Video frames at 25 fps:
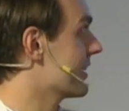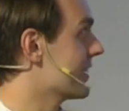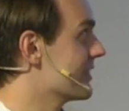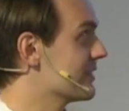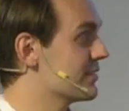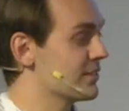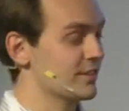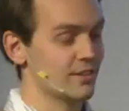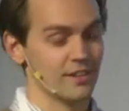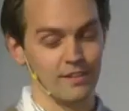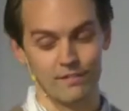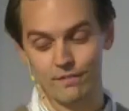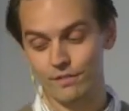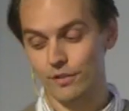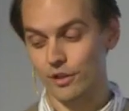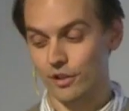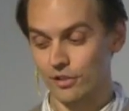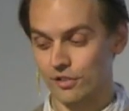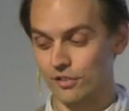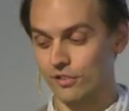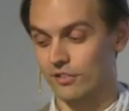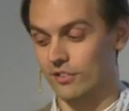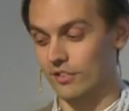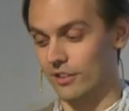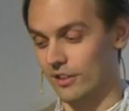is
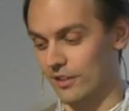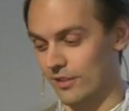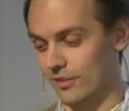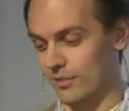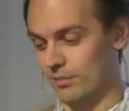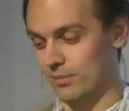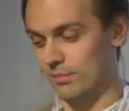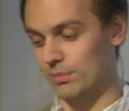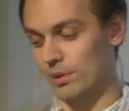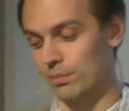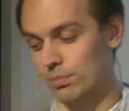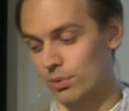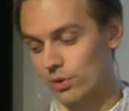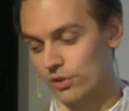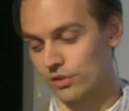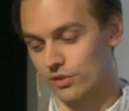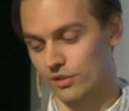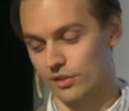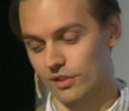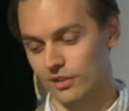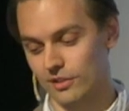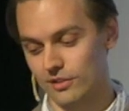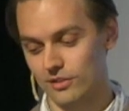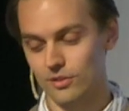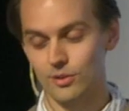inversely
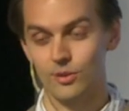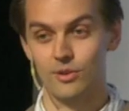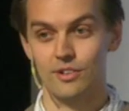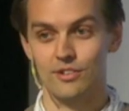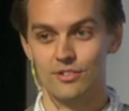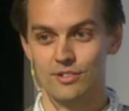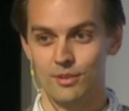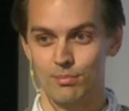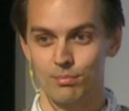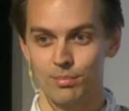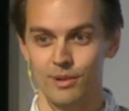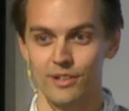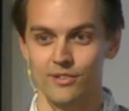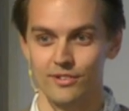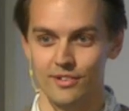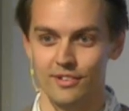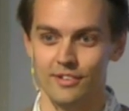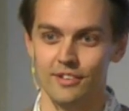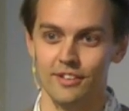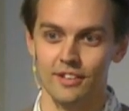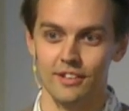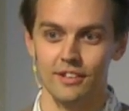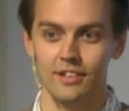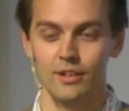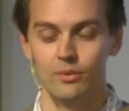proportional to the
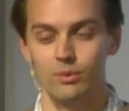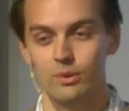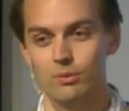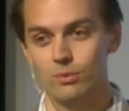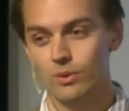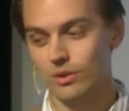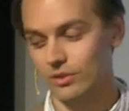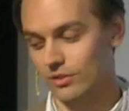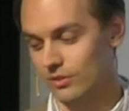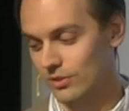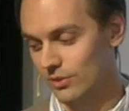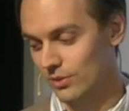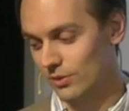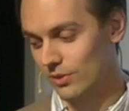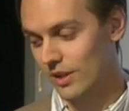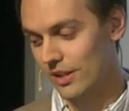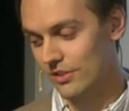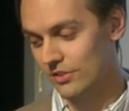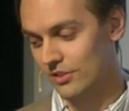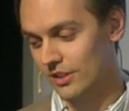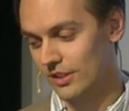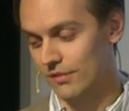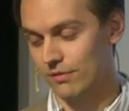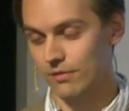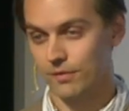simplicity that we want to
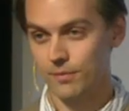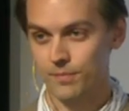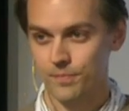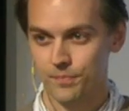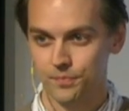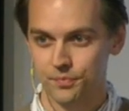achieve.